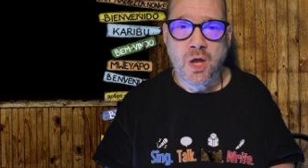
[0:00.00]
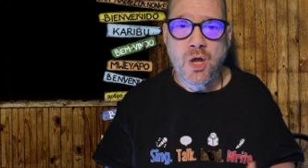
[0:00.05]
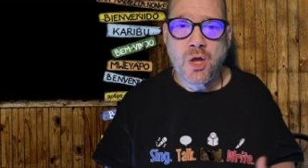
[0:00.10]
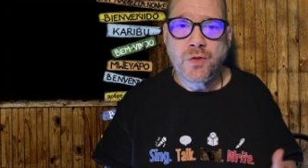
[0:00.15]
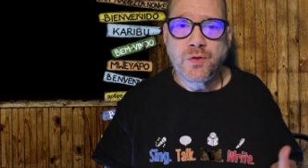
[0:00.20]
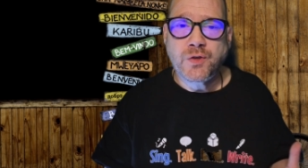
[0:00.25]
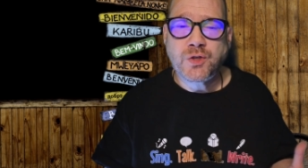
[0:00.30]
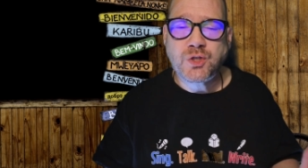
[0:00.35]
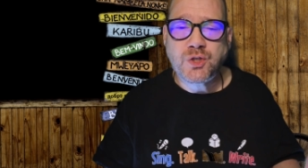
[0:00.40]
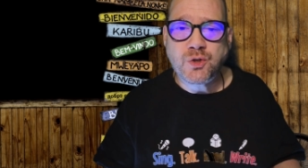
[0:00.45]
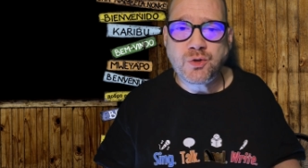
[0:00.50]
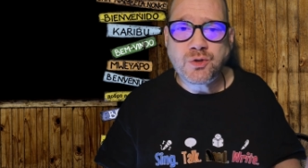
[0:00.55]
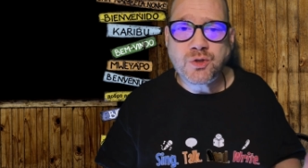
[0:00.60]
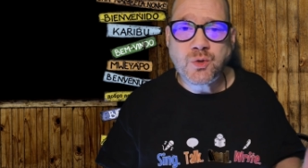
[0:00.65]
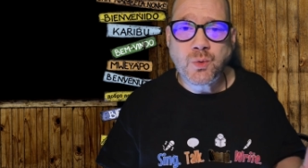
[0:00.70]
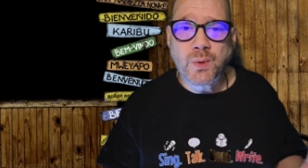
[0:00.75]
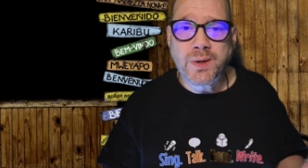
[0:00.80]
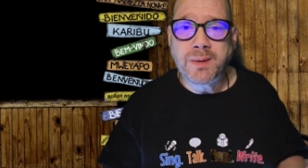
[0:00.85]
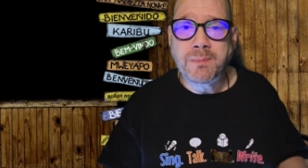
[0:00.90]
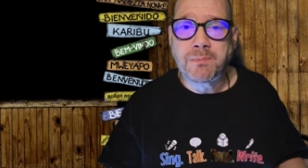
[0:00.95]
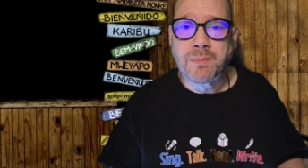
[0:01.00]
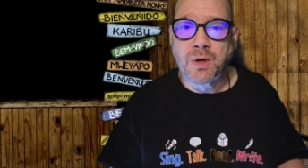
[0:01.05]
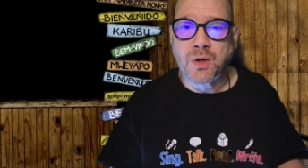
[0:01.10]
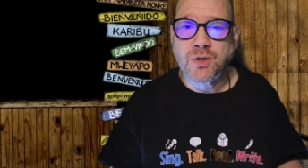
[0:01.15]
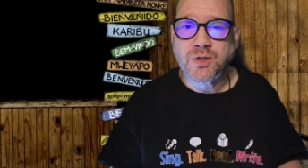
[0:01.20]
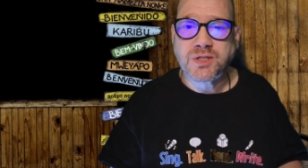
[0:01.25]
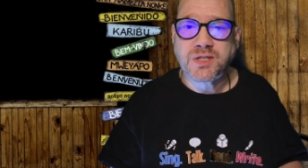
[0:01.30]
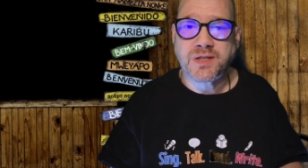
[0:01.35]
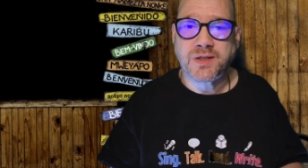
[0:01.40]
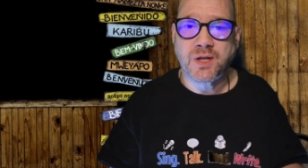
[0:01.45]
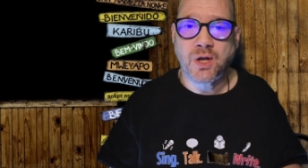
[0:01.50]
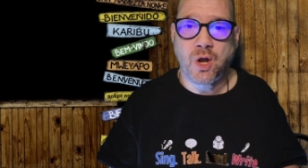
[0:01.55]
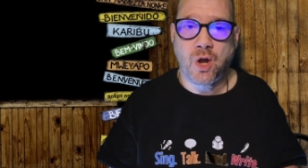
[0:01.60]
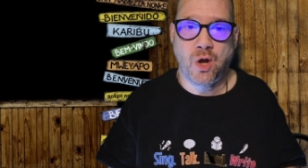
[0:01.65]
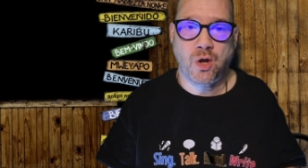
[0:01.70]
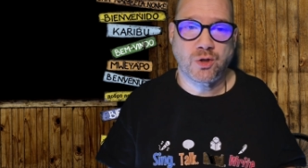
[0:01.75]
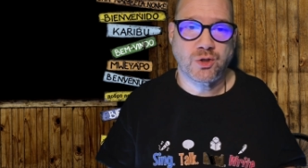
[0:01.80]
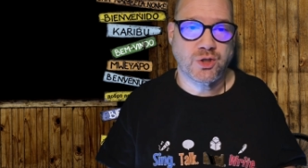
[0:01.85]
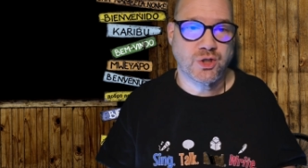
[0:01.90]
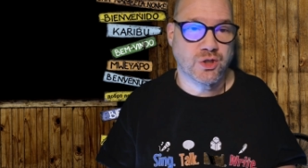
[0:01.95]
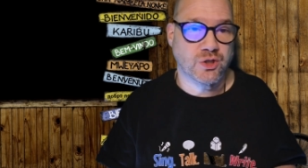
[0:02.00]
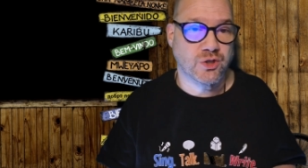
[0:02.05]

The students were immersed in the culture,